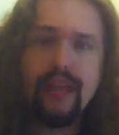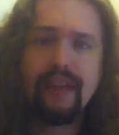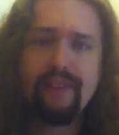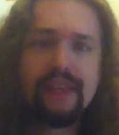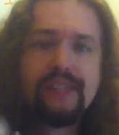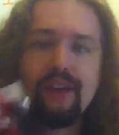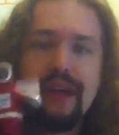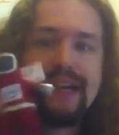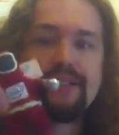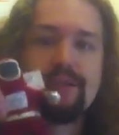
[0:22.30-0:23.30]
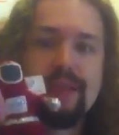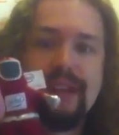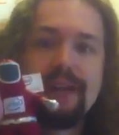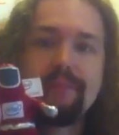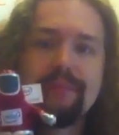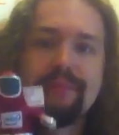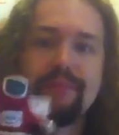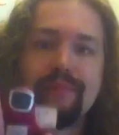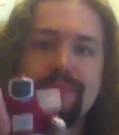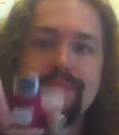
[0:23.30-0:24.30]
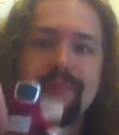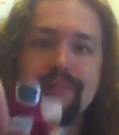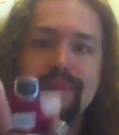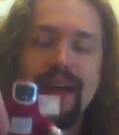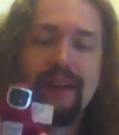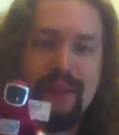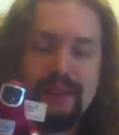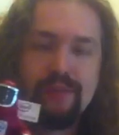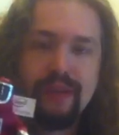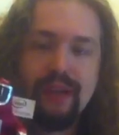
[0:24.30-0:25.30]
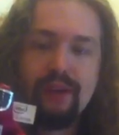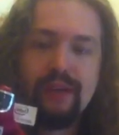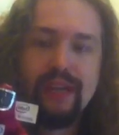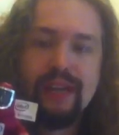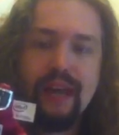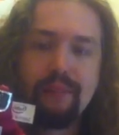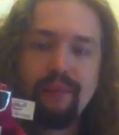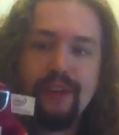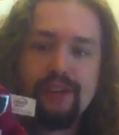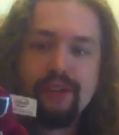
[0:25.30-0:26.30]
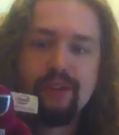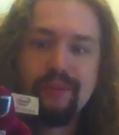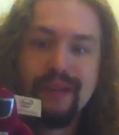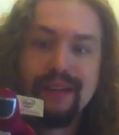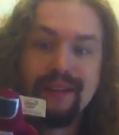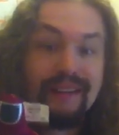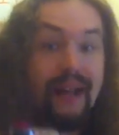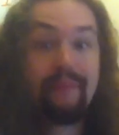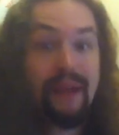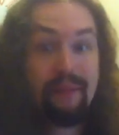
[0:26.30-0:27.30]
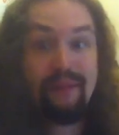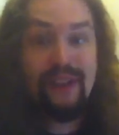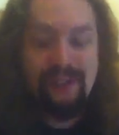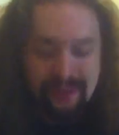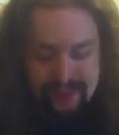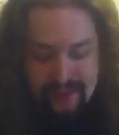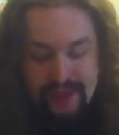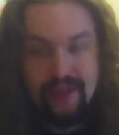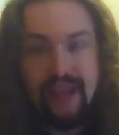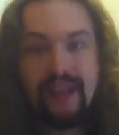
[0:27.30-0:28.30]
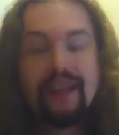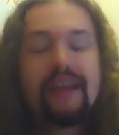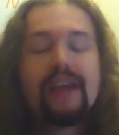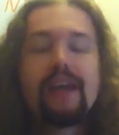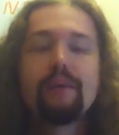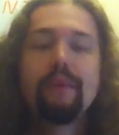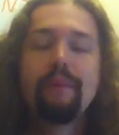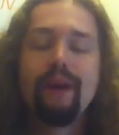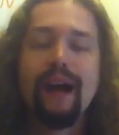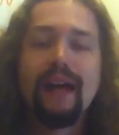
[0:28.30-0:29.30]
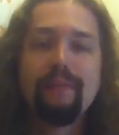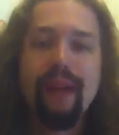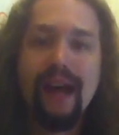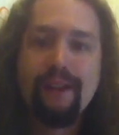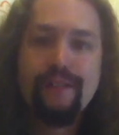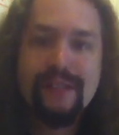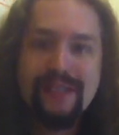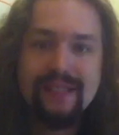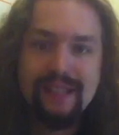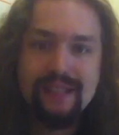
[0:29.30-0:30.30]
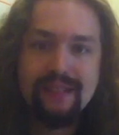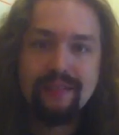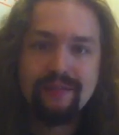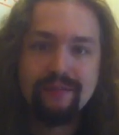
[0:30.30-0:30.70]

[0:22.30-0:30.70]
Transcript: I have the intel guys suited up. I know that's really hokey and not professional, but I'm not a professional, so it's okay. Remember, I am not a physicist